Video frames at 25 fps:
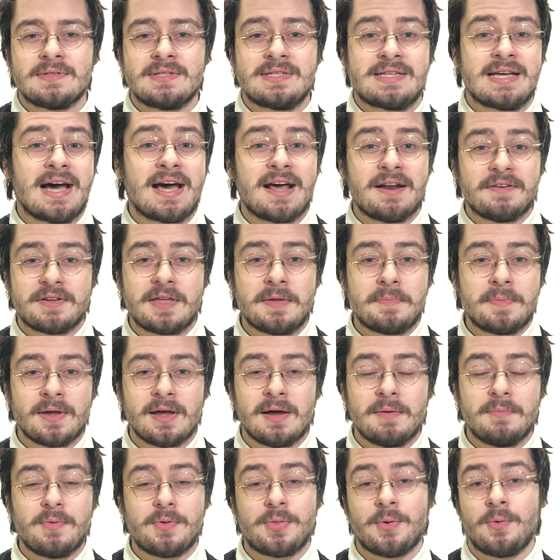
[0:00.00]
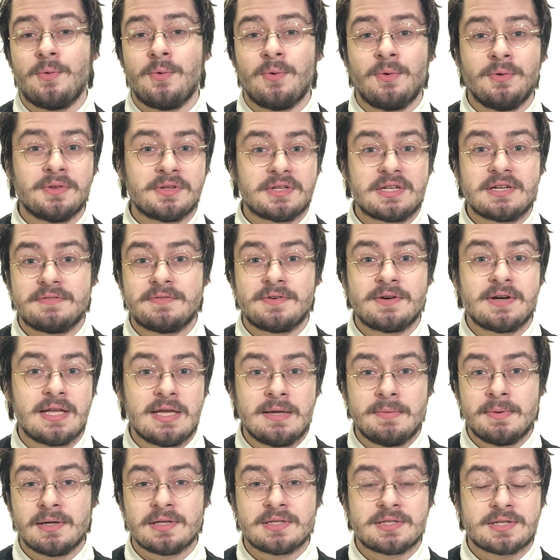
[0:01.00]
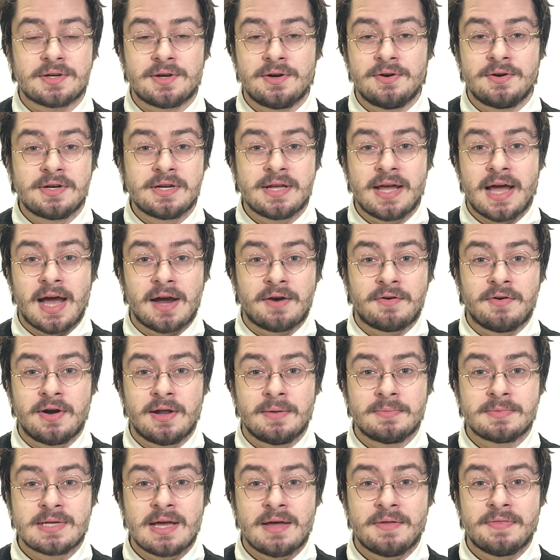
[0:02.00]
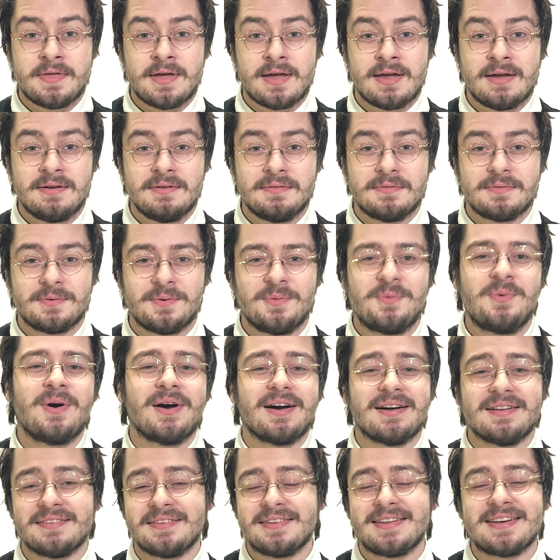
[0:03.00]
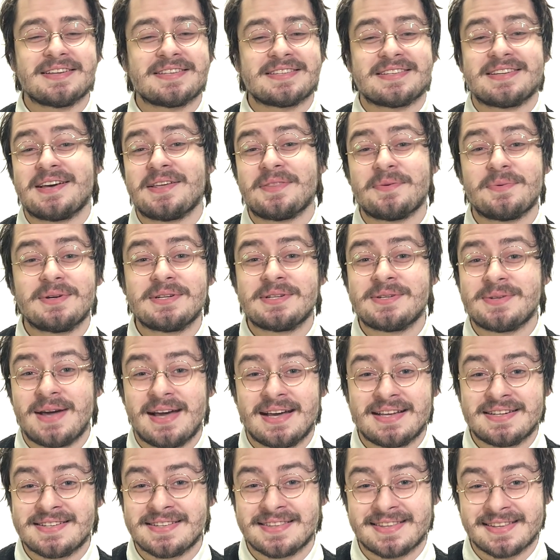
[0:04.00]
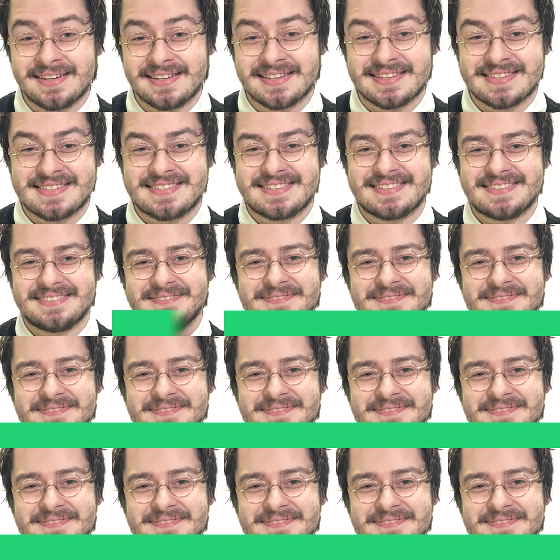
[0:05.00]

Tired of keeping up with all the different email security acronyms out there? Well, there's another one to add to the list.